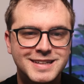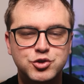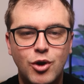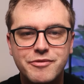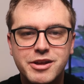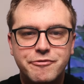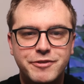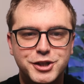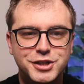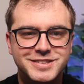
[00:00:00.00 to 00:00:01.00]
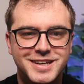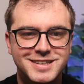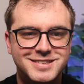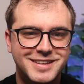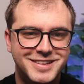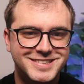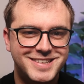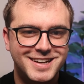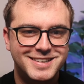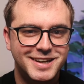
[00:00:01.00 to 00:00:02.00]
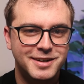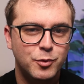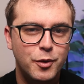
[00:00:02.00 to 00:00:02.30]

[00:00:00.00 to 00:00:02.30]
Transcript: is driving efficiencies in the sector,